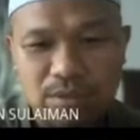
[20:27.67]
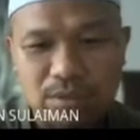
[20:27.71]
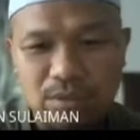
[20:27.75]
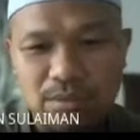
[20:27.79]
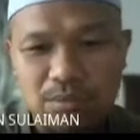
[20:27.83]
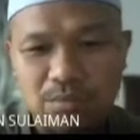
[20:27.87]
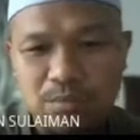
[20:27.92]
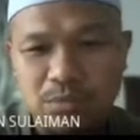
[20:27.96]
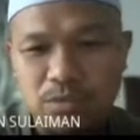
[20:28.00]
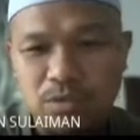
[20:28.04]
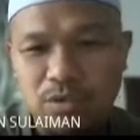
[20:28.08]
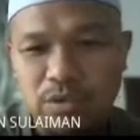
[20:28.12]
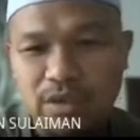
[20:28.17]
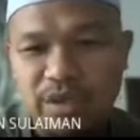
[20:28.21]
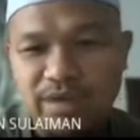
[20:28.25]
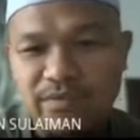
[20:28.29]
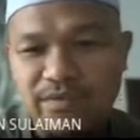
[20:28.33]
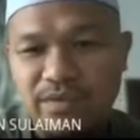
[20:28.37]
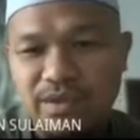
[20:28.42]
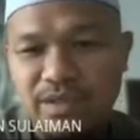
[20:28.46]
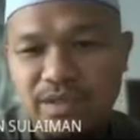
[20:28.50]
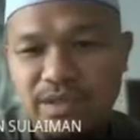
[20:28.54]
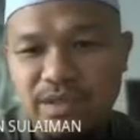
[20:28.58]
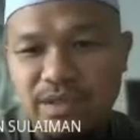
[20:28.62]
put
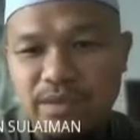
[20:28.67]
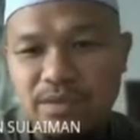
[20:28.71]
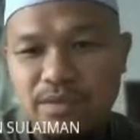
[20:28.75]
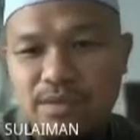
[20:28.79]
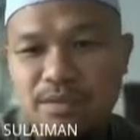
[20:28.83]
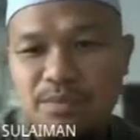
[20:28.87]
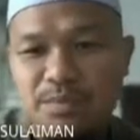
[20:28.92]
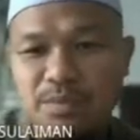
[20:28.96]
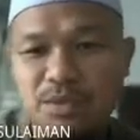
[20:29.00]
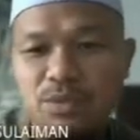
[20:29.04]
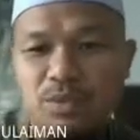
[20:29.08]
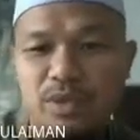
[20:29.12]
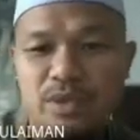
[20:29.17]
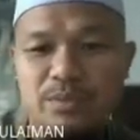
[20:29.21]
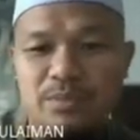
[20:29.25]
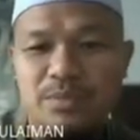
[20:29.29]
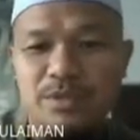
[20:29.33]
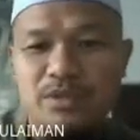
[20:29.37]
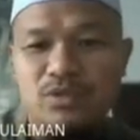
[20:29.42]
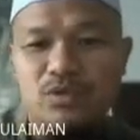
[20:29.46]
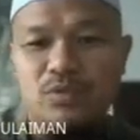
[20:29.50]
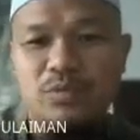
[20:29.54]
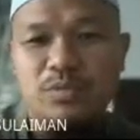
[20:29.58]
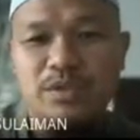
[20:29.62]
everything P1,
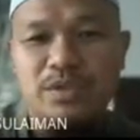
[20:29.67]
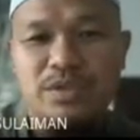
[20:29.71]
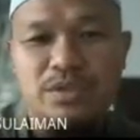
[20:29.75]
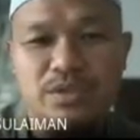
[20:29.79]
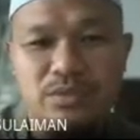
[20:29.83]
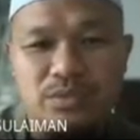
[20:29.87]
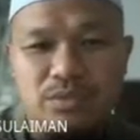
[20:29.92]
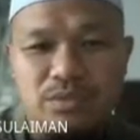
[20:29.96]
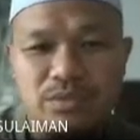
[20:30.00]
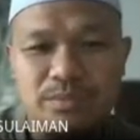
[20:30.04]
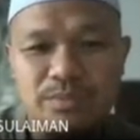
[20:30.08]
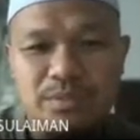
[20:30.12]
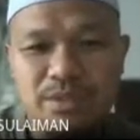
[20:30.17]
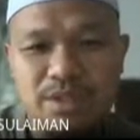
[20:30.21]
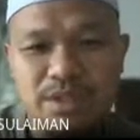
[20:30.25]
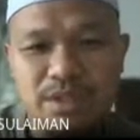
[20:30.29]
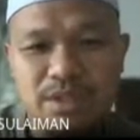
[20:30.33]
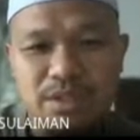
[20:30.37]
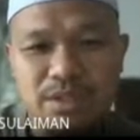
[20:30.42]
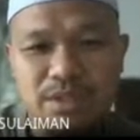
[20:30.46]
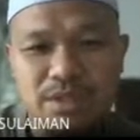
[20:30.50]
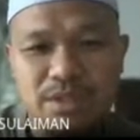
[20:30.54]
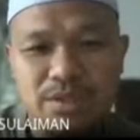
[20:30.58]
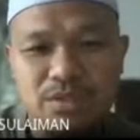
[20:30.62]
P2,
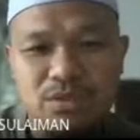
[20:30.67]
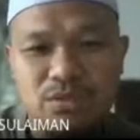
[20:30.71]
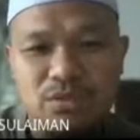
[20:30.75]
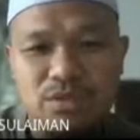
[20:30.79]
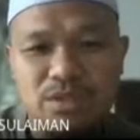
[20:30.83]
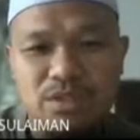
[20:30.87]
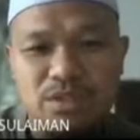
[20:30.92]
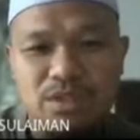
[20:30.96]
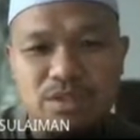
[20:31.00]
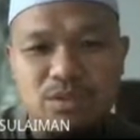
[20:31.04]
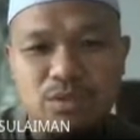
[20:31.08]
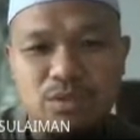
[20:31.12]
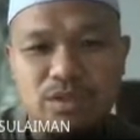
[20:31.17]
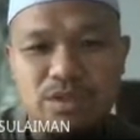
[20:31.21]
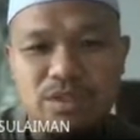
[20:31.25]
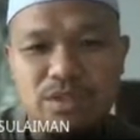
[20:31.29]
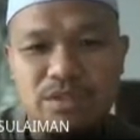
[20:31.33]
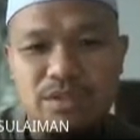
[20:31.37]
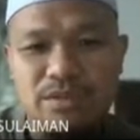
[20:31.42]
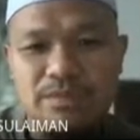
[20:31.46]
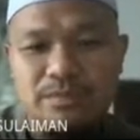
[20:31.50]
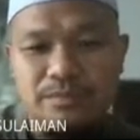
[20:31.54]
P3 into this equation,